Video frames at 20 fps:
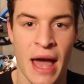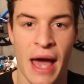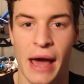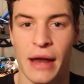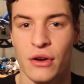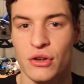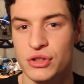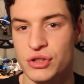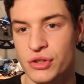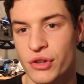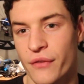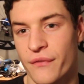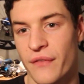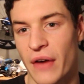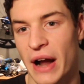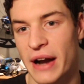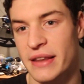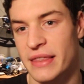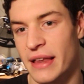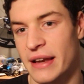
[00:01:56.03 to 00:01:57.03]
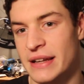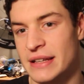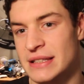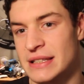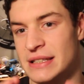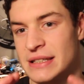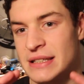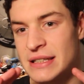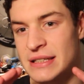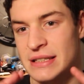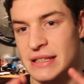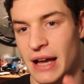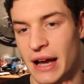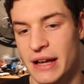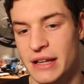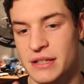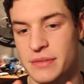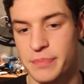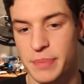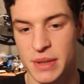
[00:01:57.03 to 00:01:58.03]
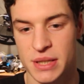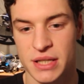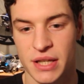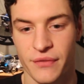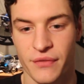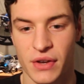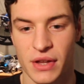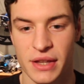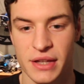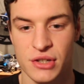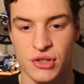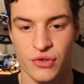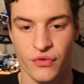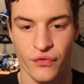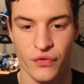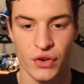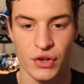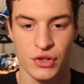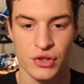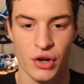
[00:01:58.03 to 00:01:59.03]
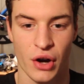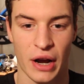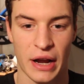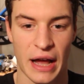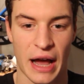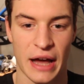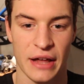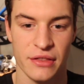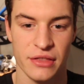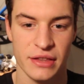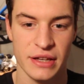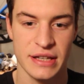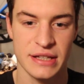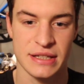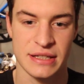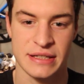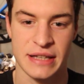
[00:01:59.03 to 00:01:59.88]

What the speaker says: and also the fact that it's designed specifically for triathletes.